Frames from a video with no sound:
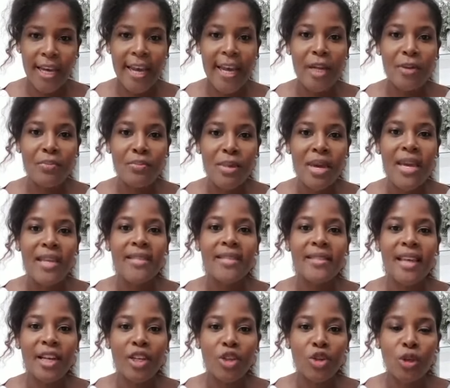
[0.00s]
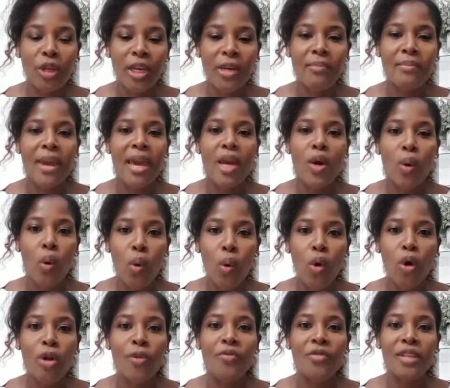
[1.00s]
it means that you can make
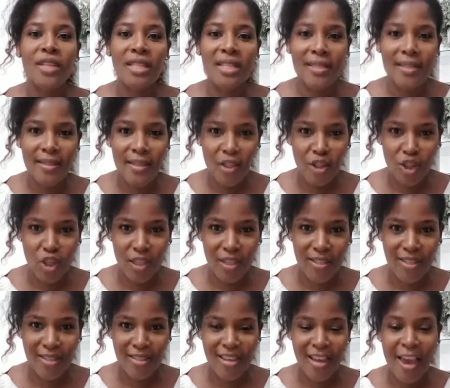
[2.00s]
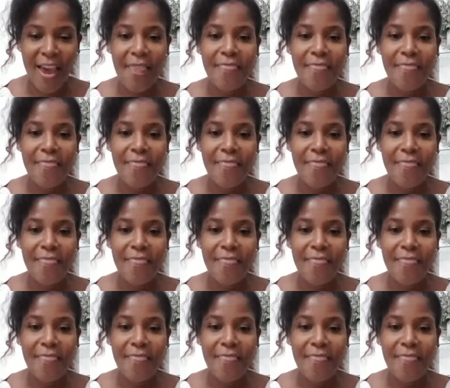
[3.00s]
all of the decisions